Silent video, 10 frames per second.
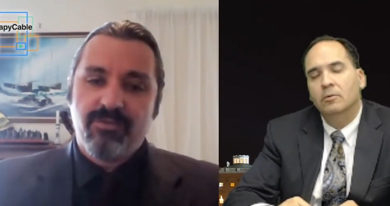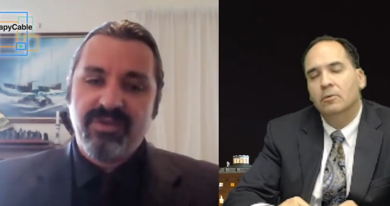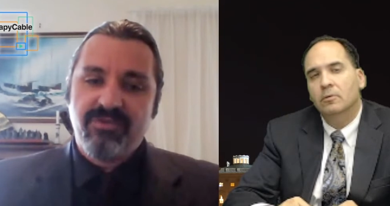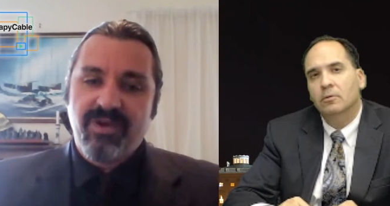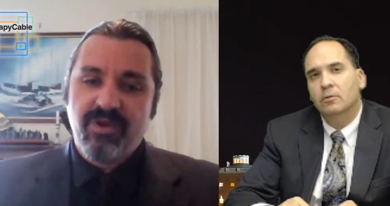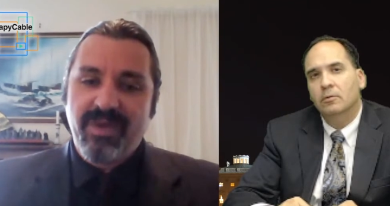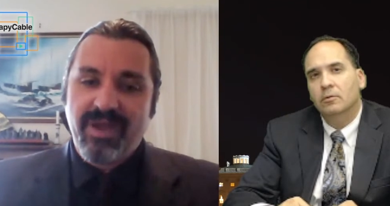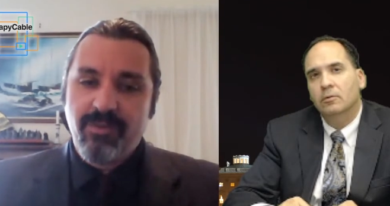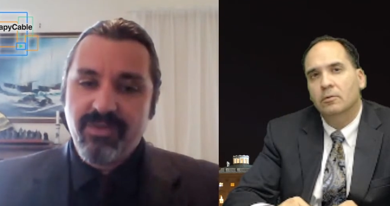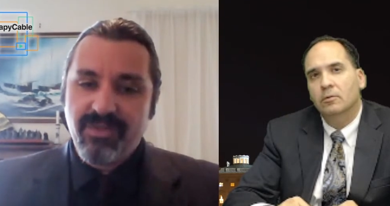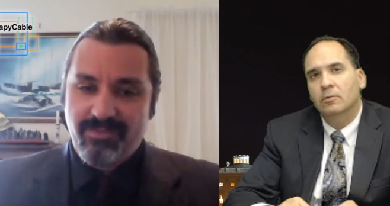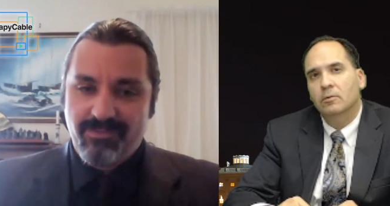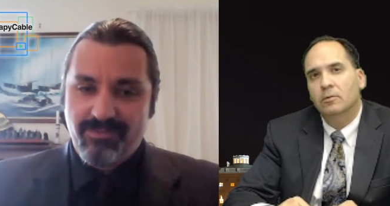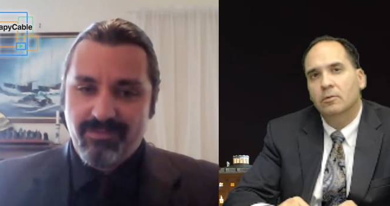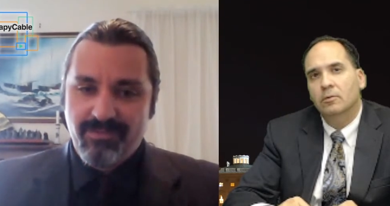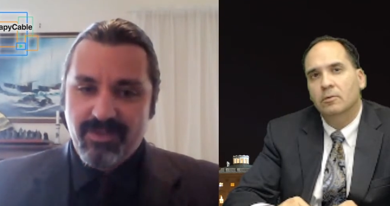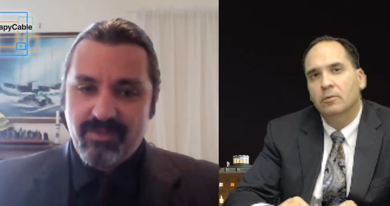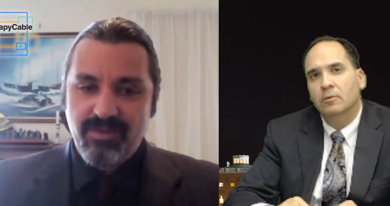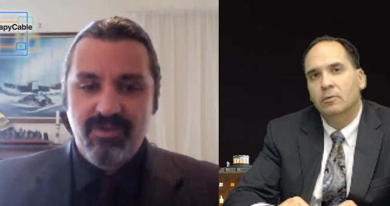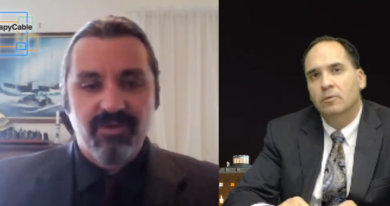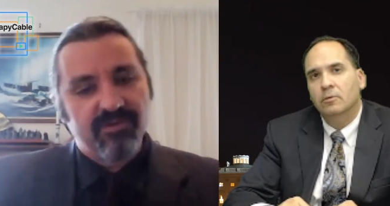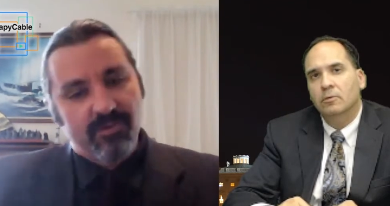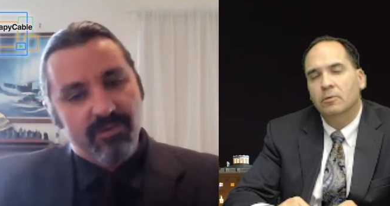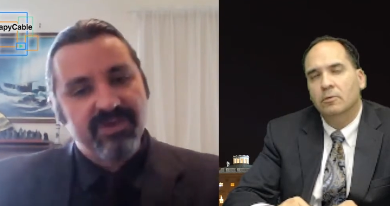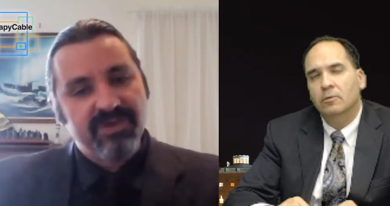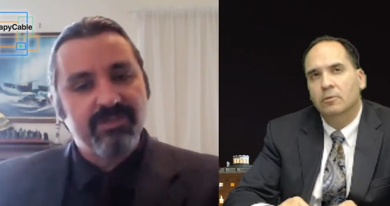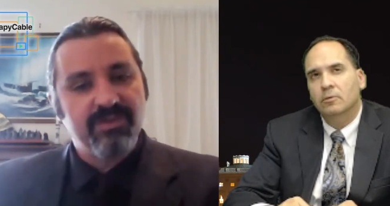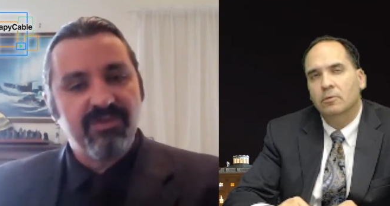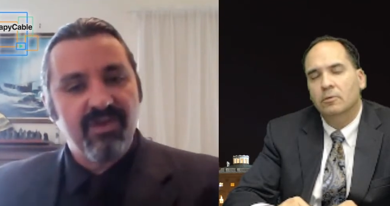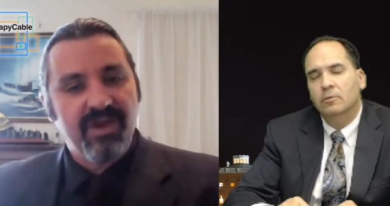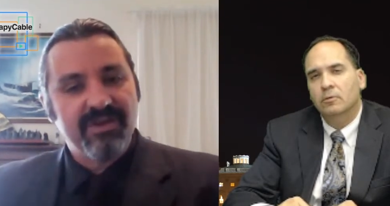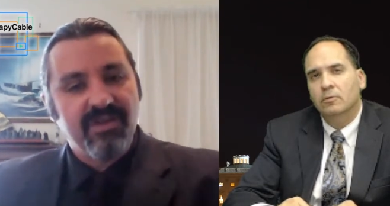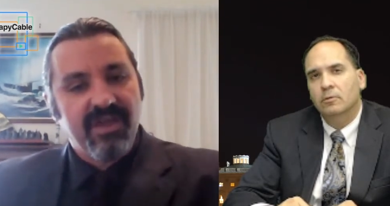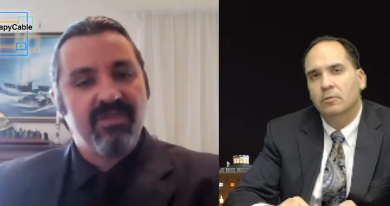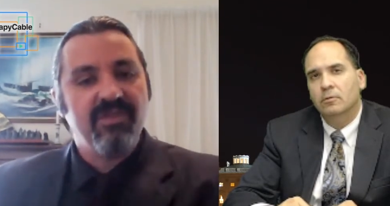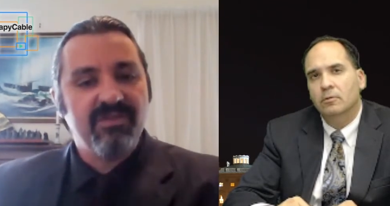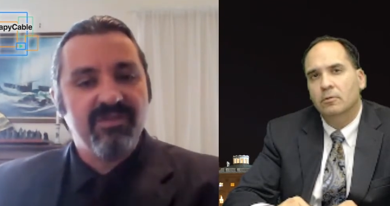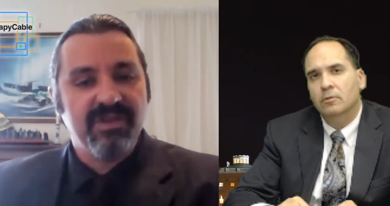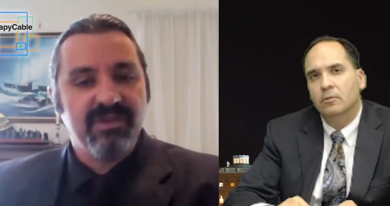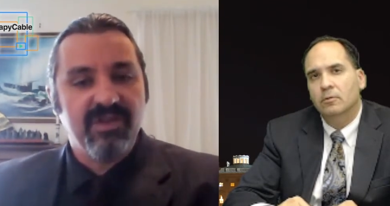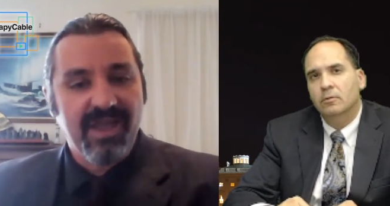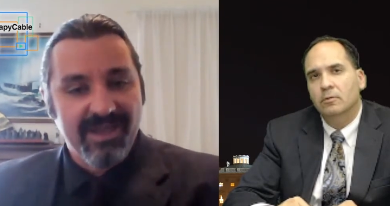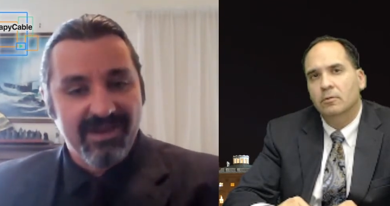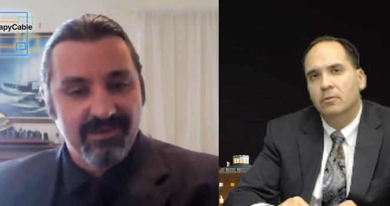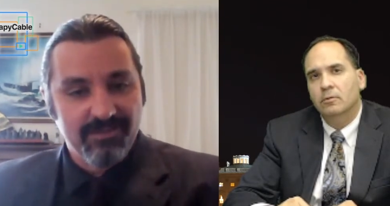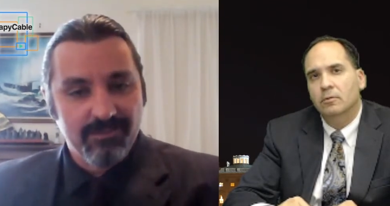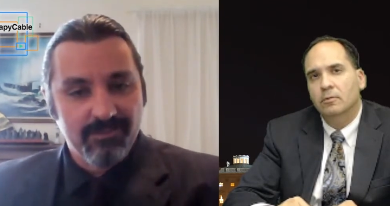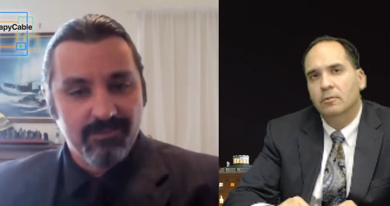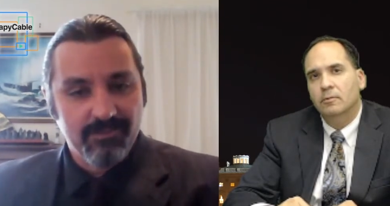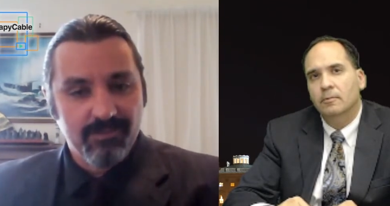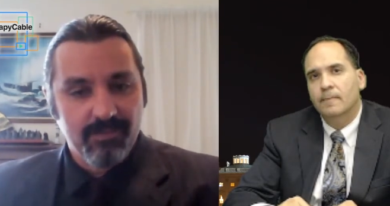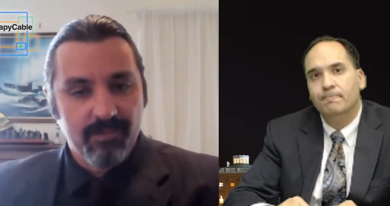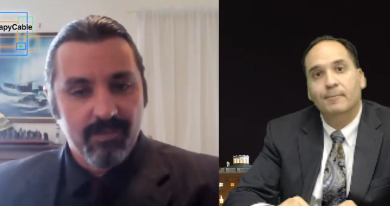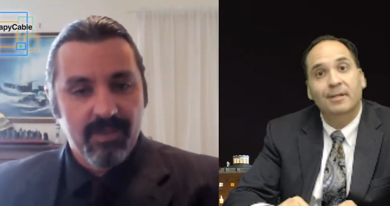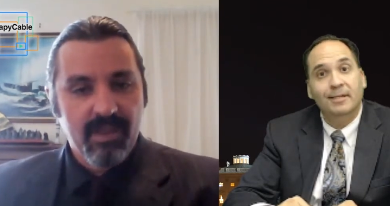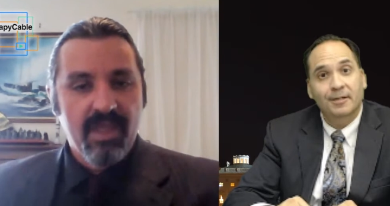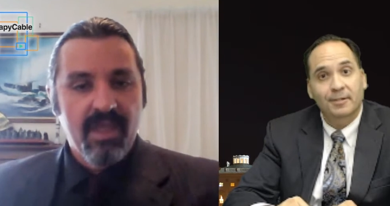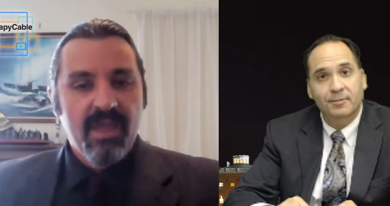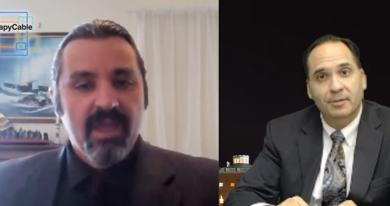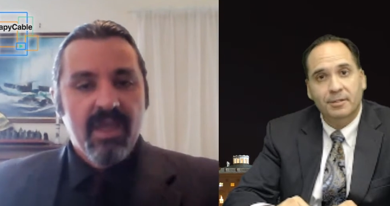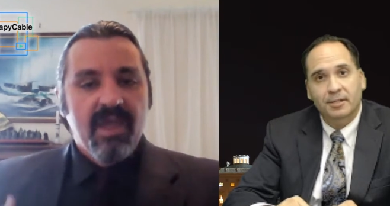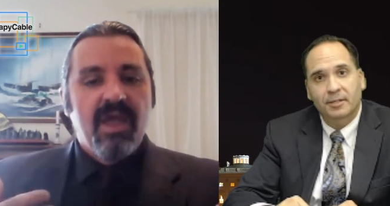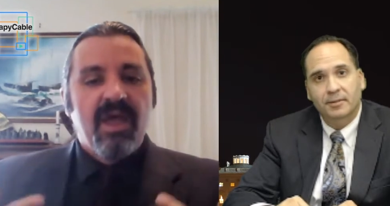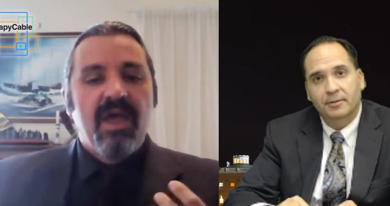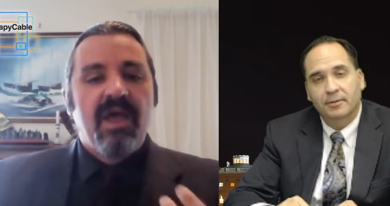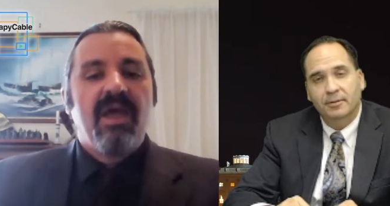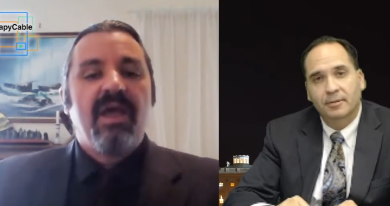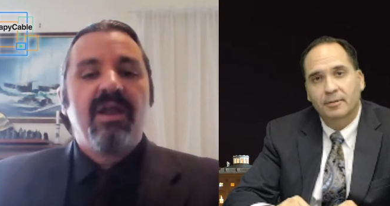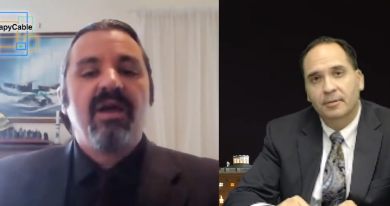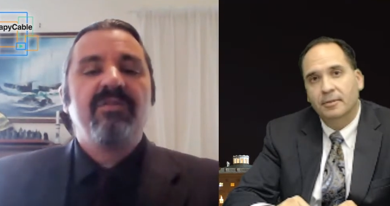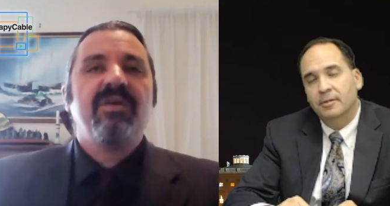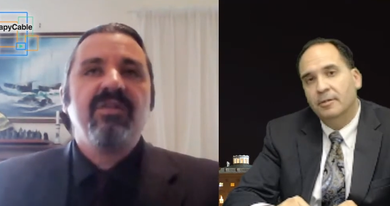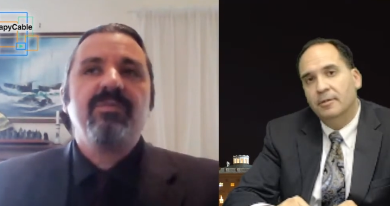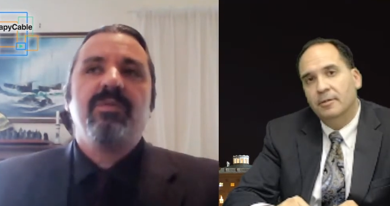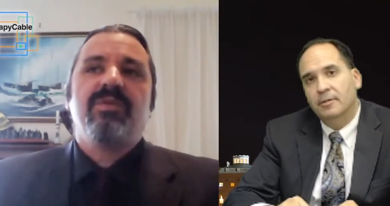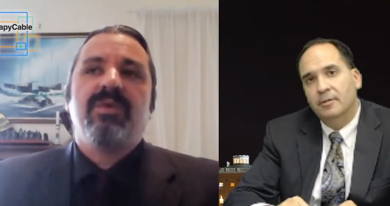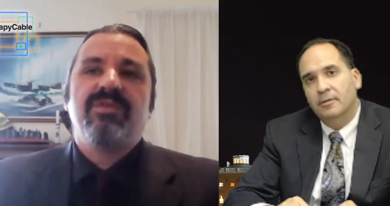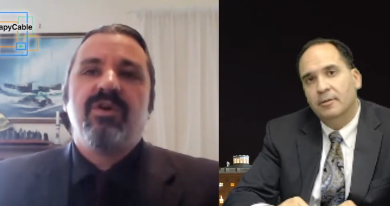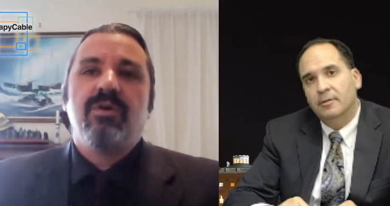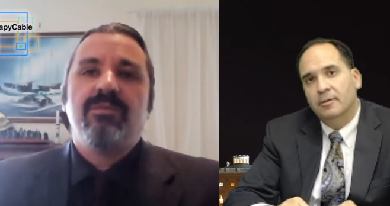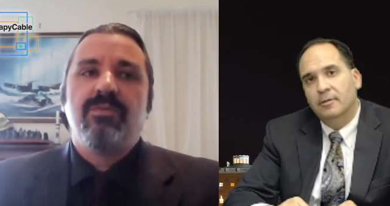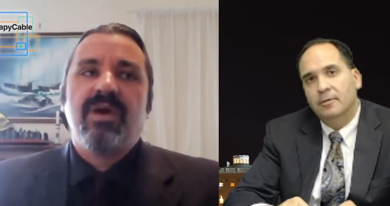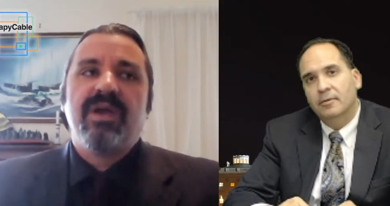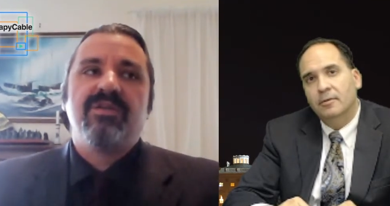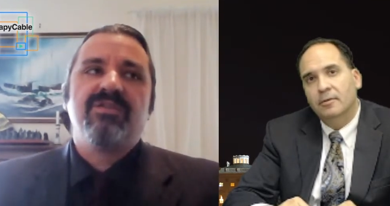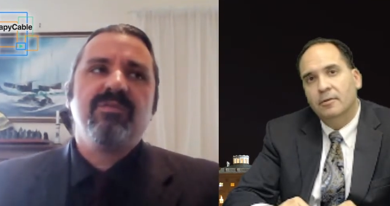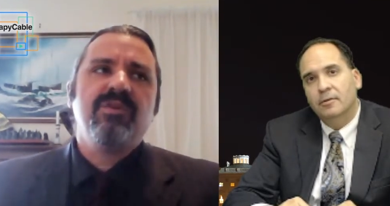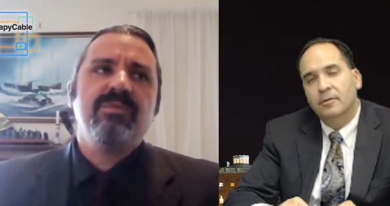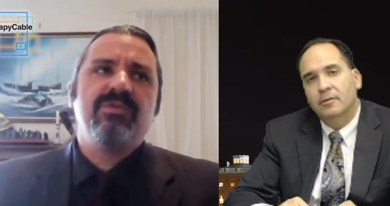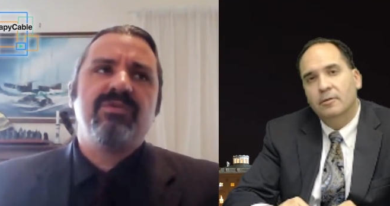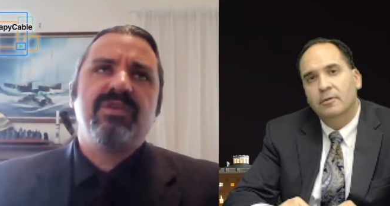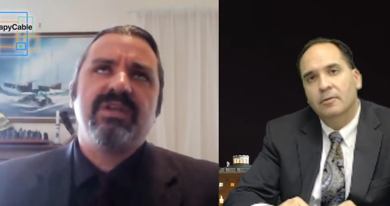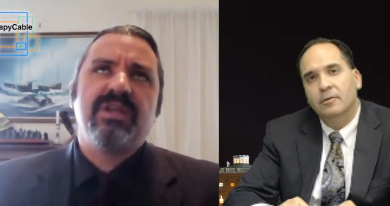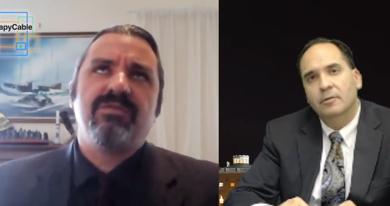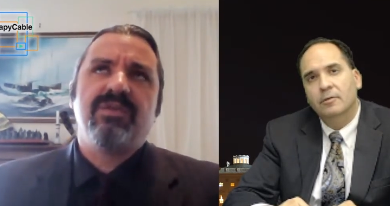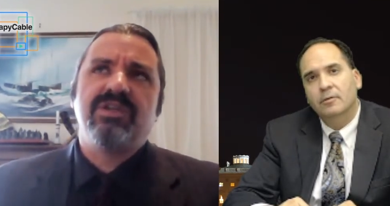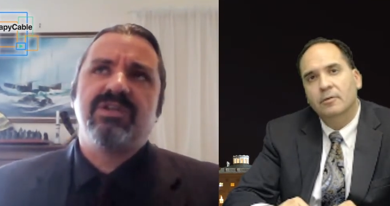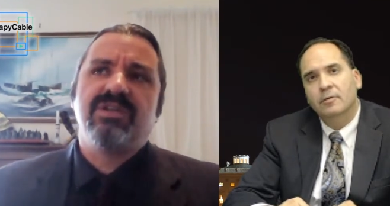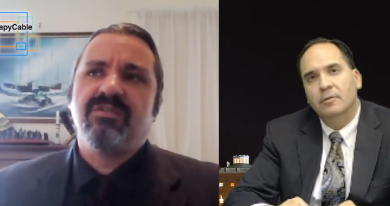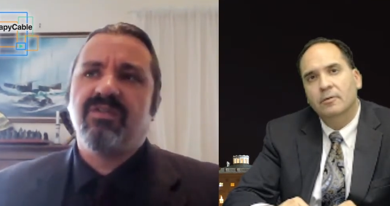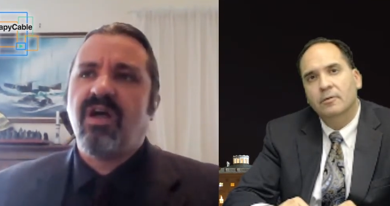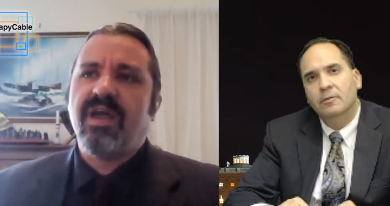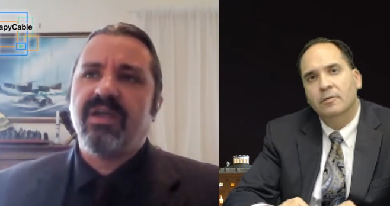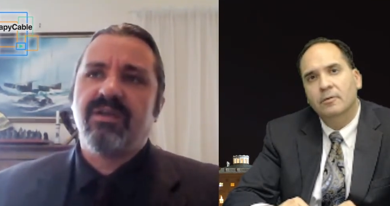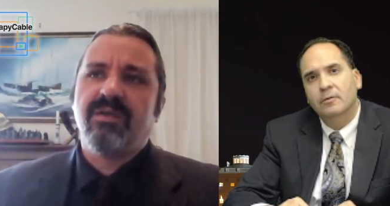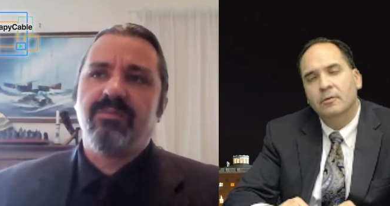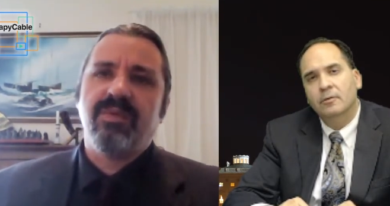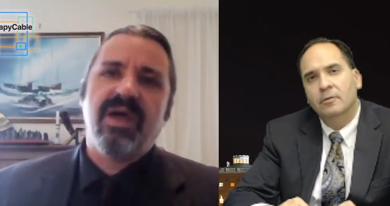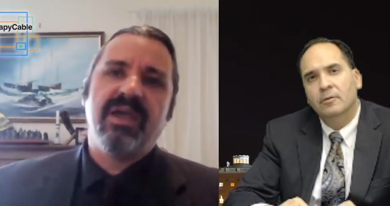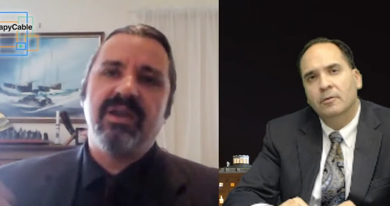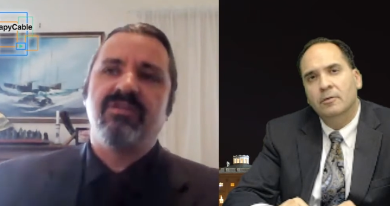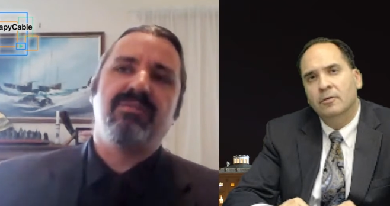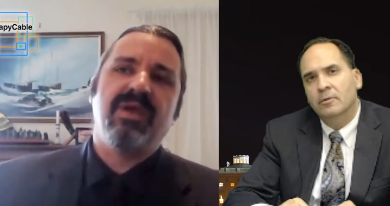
Speaker 1: from Israel back with him because the religion was tied to the ethnicity and the land.
Speaker 2: Interesting.
Speaker 1: And I find that's probably the most helpful way because sometimes you'll see definitions like paganism